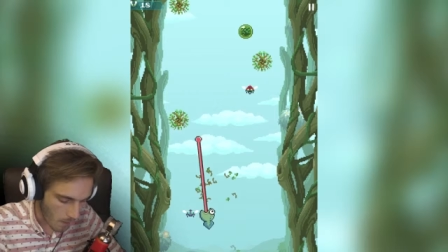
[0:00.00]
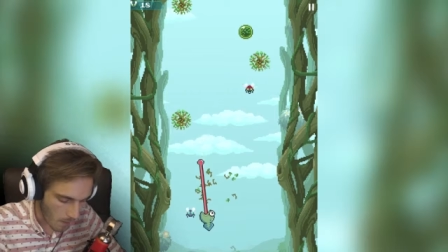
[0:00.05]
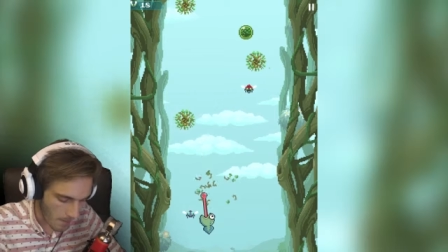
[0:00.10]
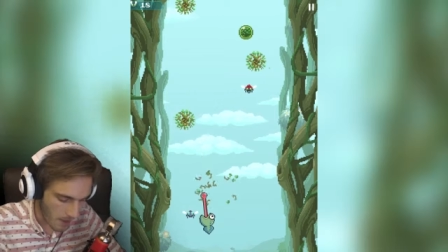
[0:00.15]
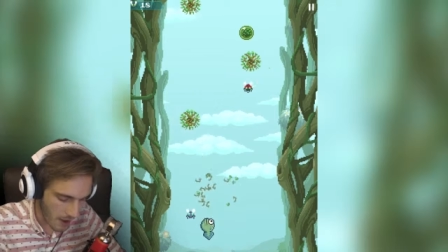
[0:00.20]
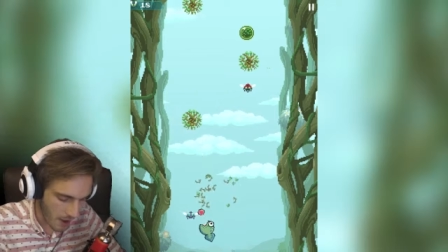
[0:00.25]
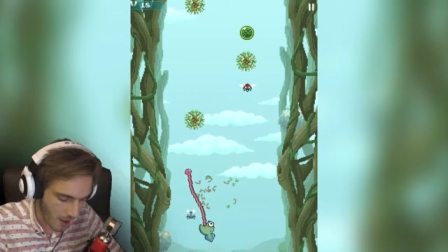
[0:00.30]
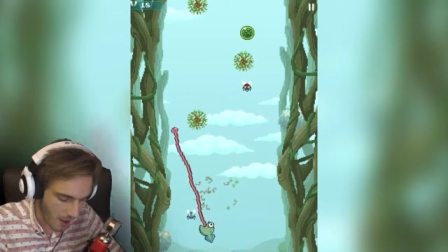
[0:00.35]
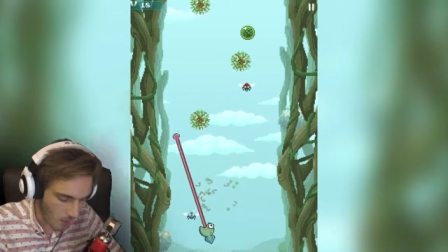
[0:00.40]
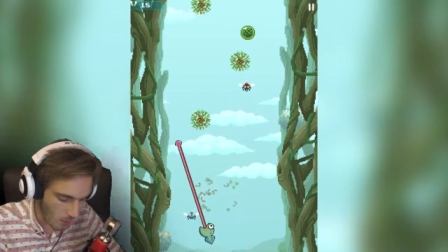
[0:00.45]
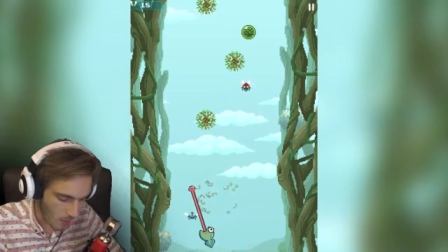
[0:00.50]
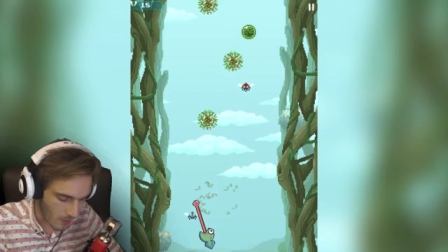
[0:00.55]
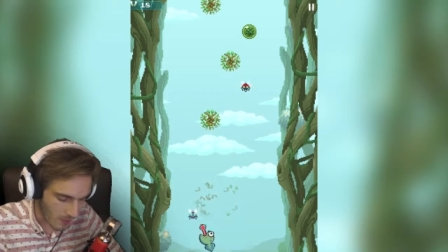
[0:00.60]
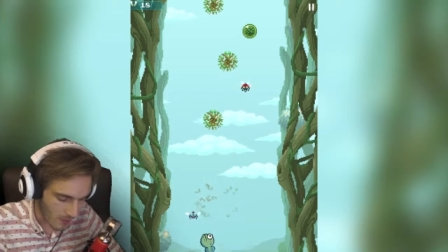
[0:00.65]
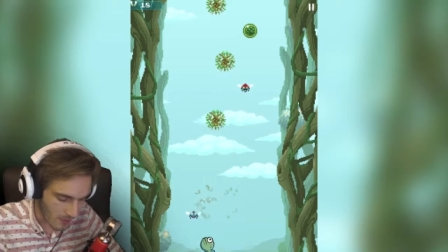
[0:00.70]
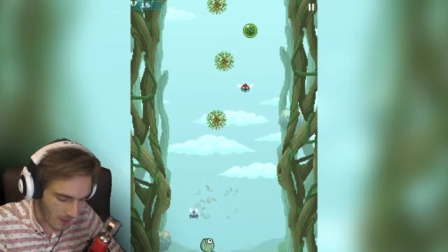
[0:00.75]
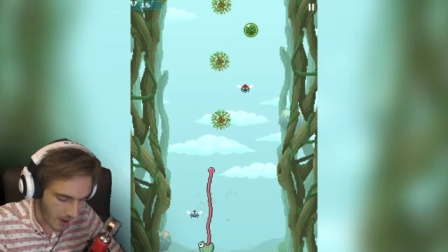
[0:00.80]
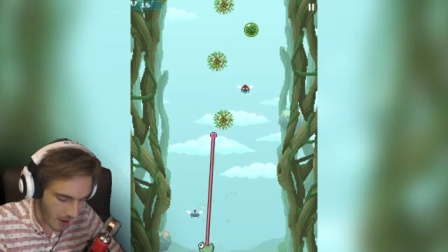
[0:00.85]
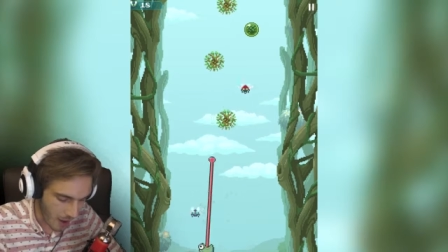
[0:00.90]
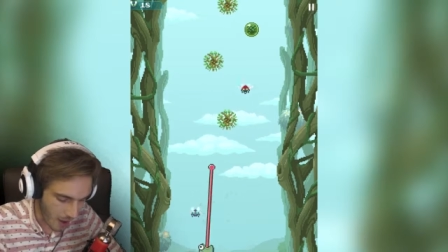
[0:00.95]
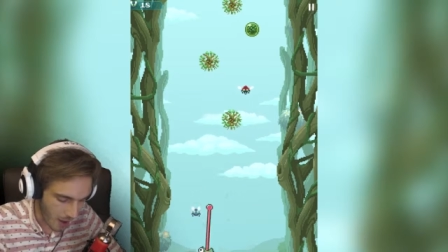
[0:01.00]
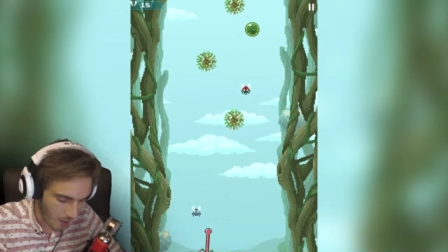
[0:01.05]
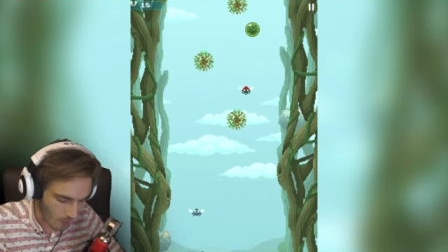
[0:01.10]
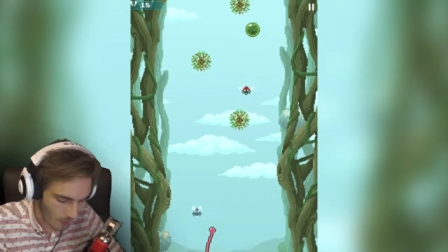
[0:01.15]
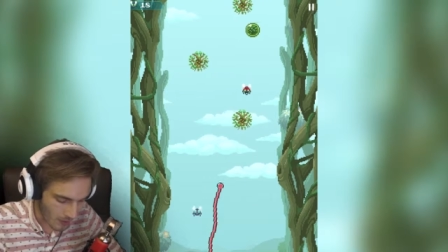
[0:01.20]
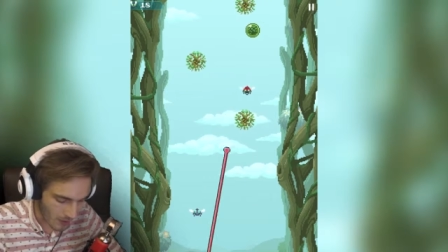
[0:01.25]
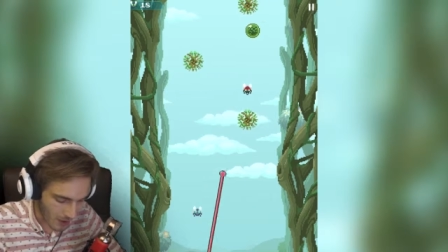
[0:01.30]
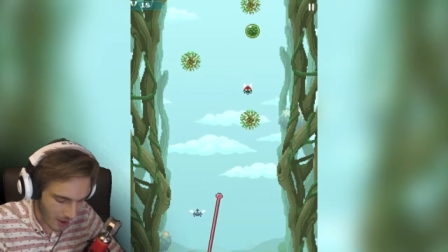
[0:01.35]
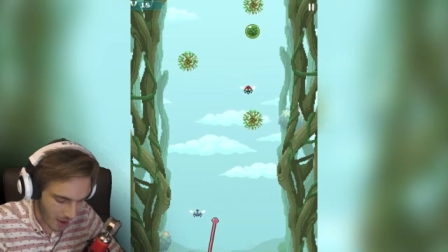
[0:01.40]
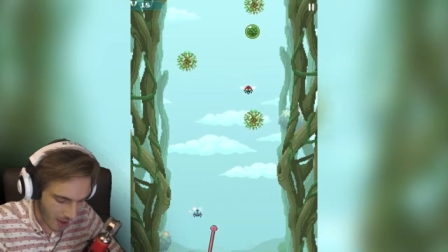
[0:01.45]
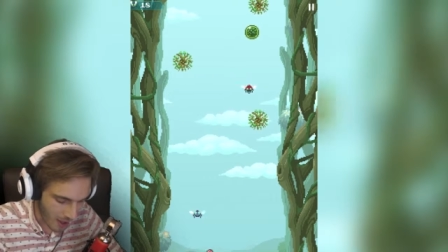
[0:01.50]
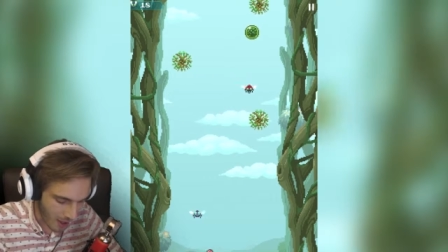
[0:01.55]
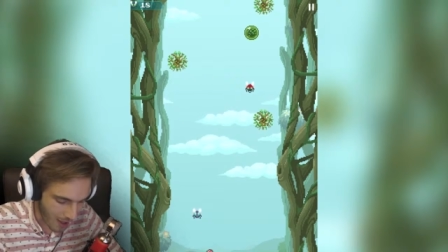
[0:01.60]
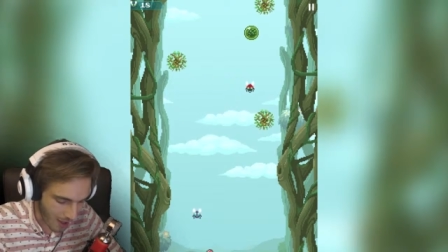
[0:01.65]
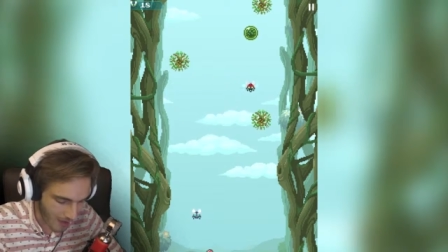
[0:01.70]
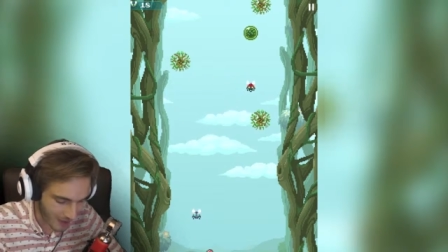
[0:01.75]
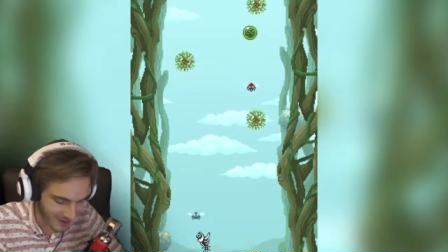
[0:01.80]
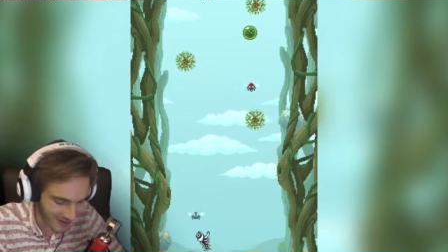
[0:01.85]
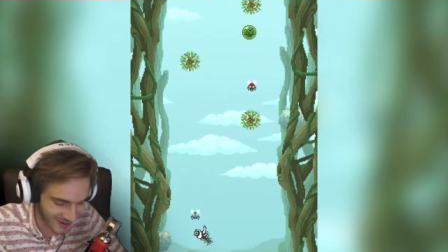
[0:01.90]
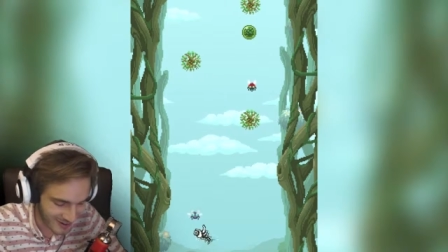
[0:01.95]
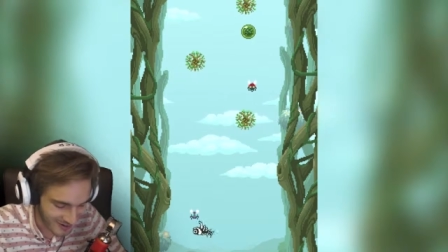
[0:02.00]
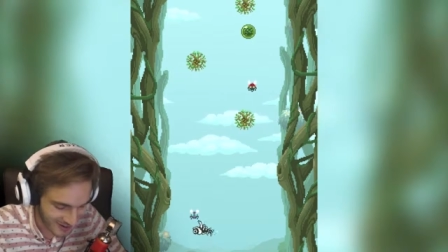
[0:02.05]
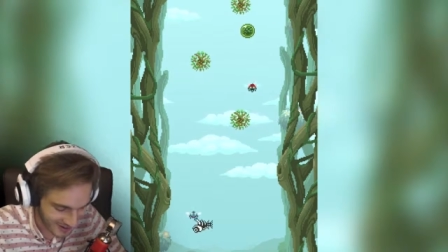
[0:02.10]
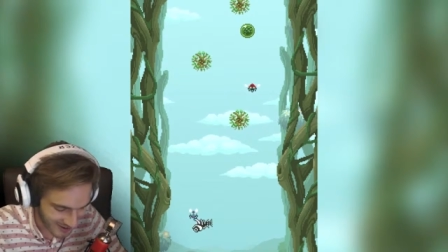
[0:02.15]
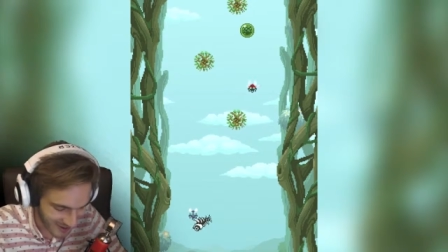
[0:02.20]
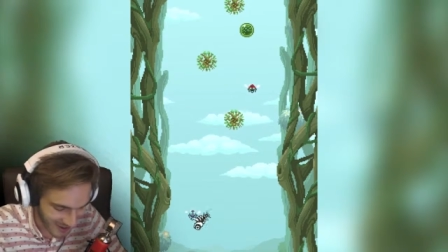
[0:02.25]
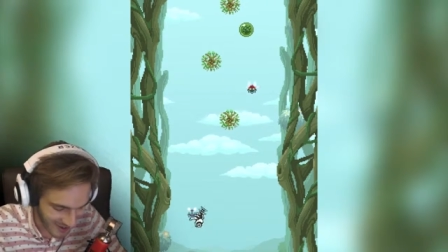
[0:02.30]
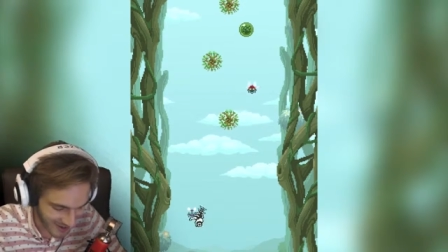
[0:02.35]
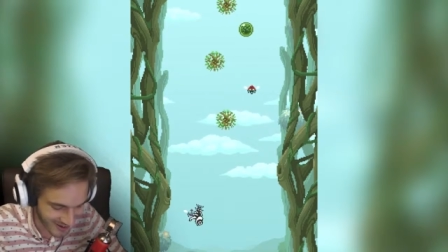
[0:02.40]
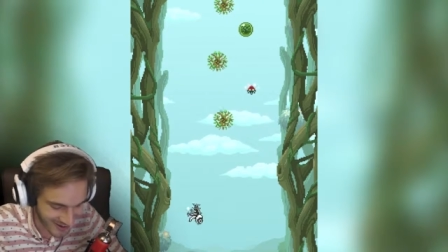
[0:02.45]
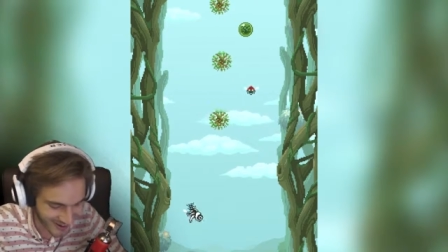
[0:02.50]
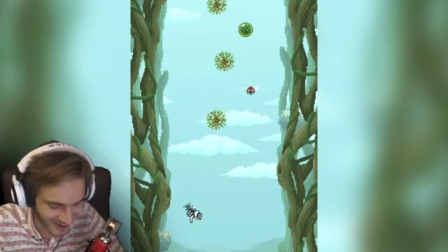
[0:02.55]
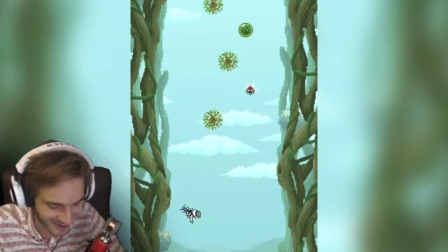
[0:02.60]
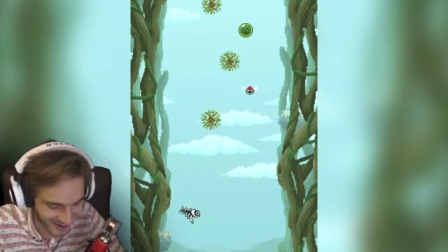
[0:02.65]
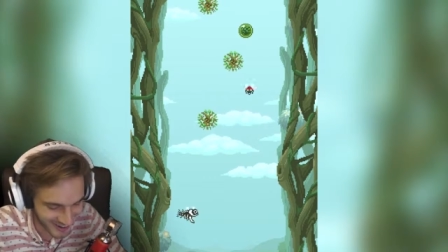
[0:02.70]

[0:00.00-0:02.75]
No! No! No!